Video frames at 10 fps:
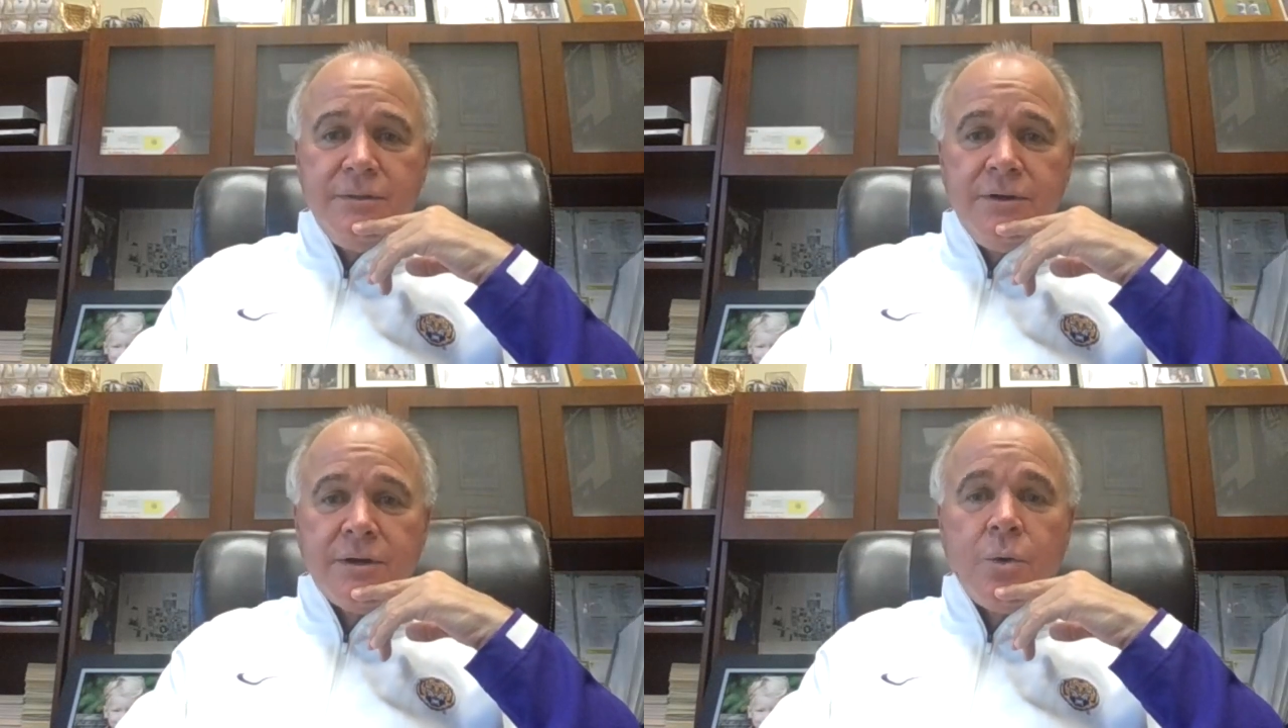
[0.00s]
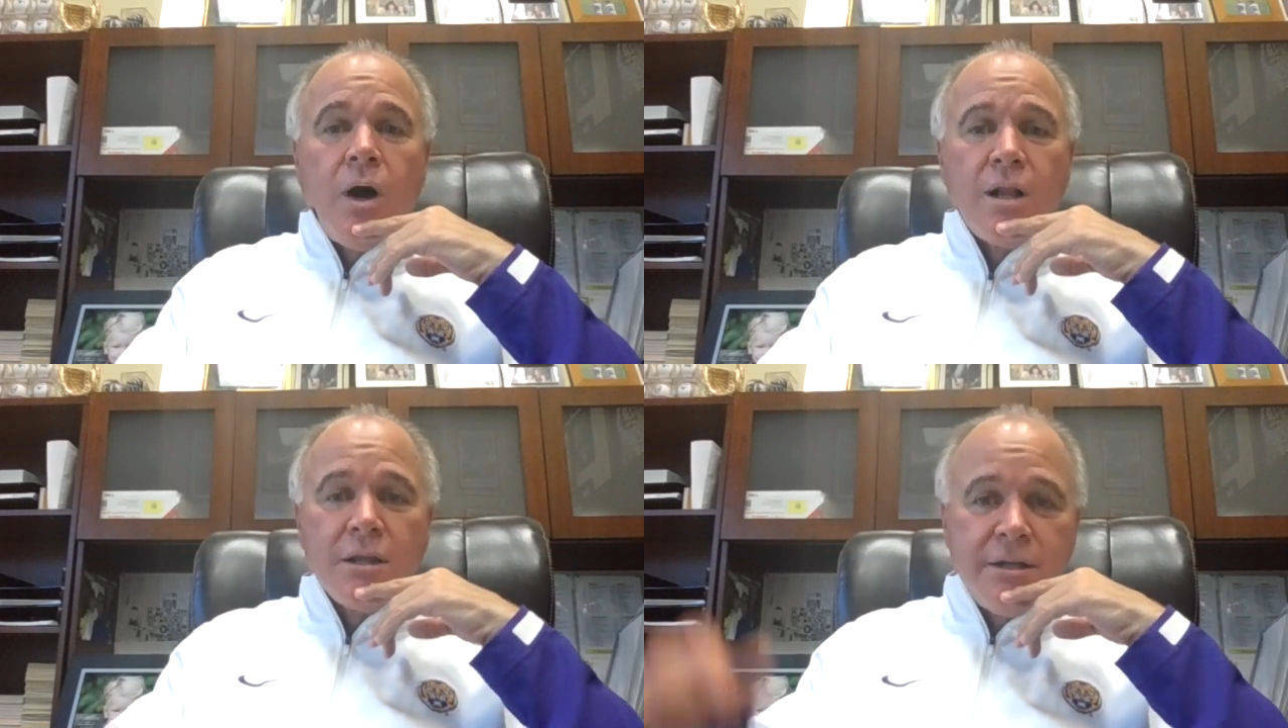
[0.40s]
the
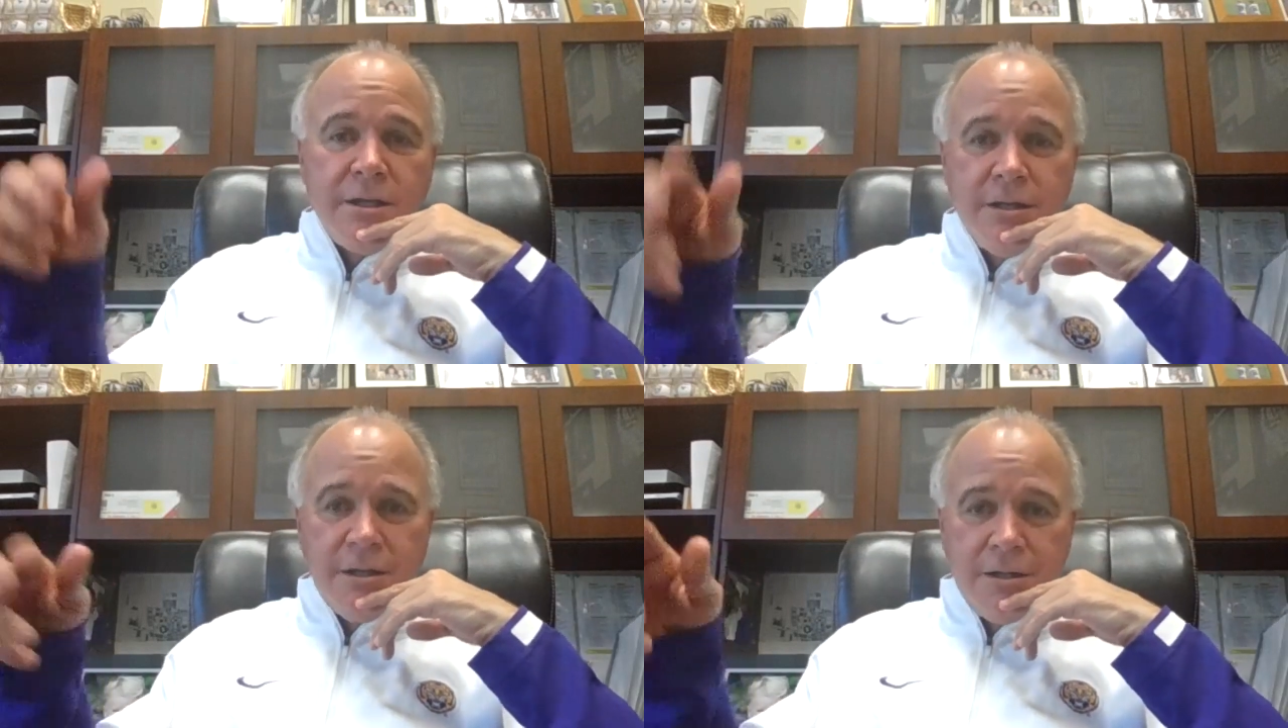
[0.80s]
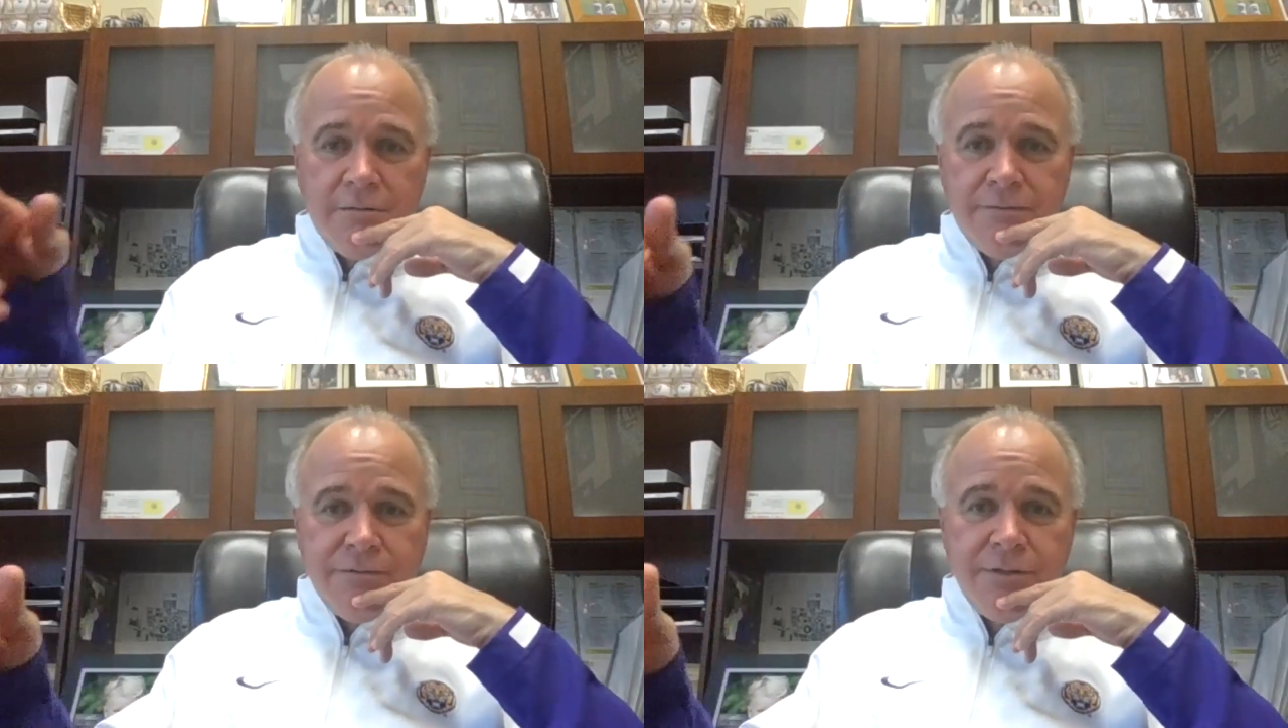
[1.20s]
quality
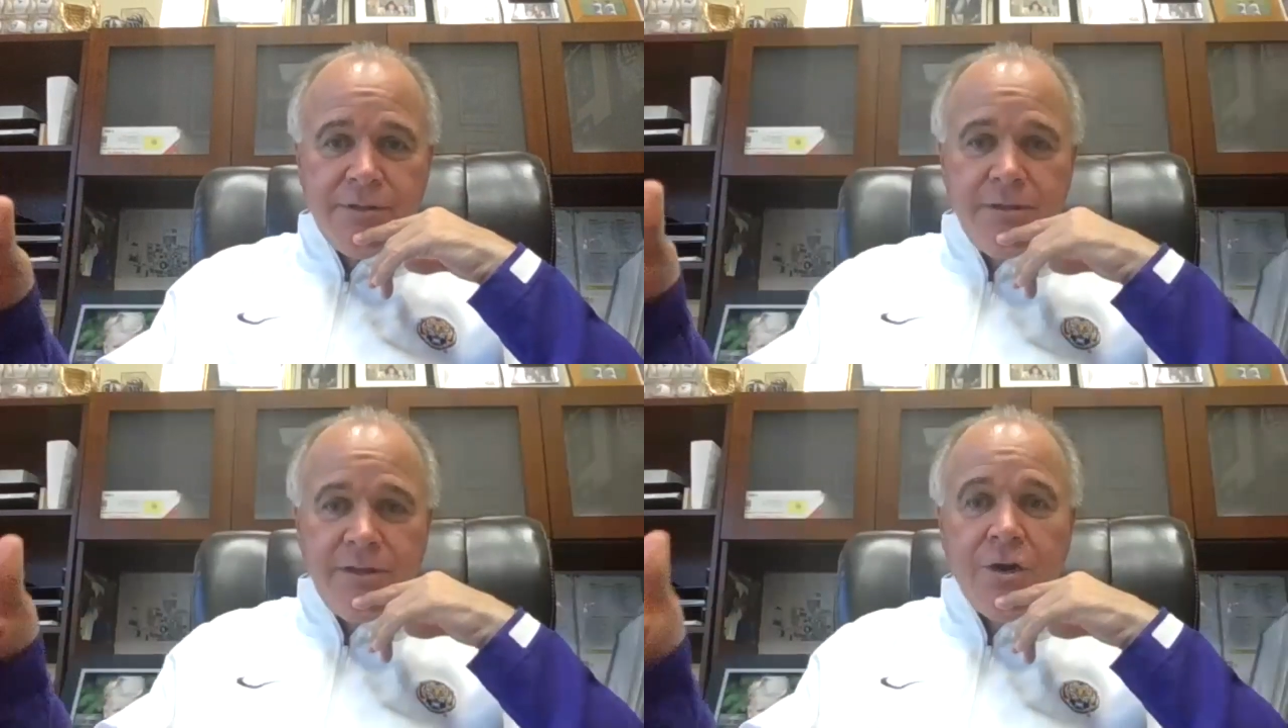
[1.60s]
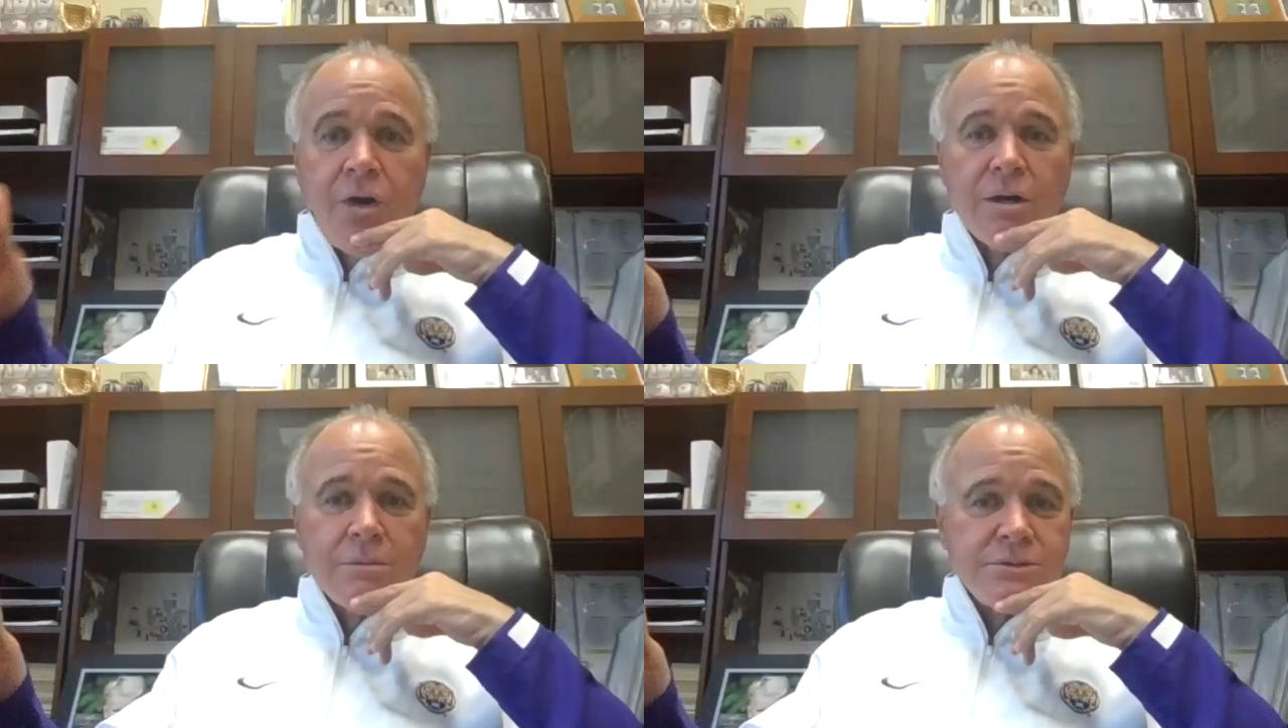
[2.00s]
of the
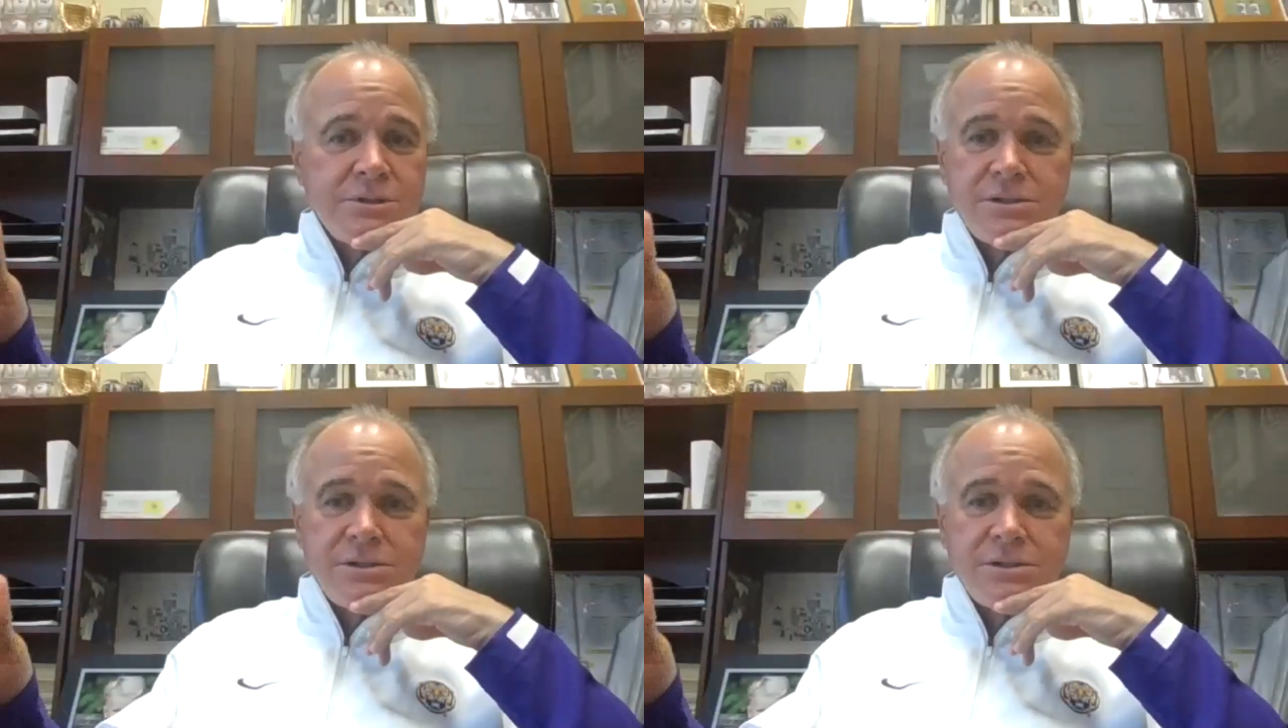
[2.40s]
arms